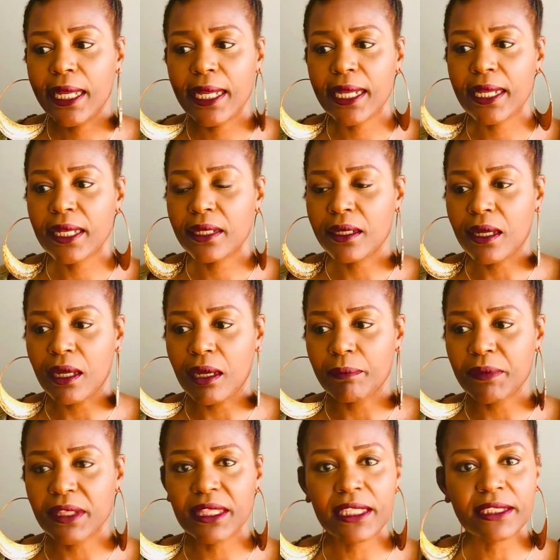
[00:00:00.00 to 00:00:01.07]
and
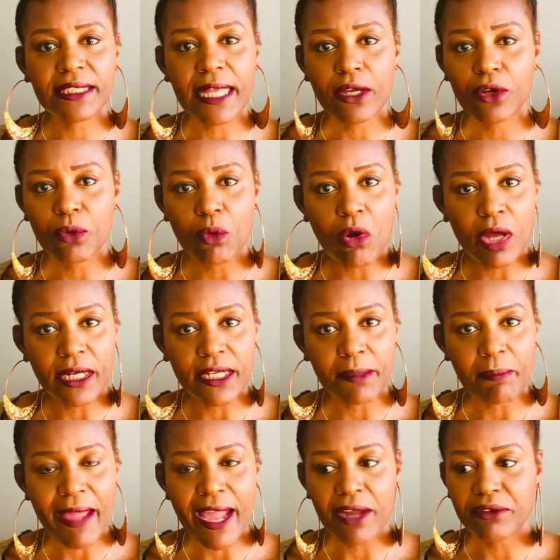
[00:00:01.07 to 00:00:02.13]
the things that go on in the
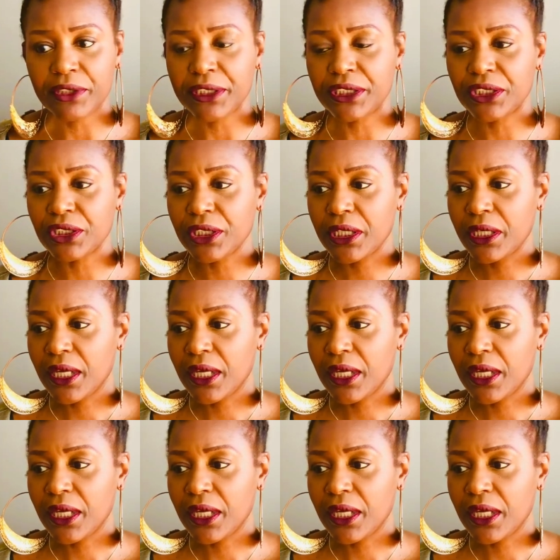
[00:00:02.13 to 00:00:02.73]
marriage,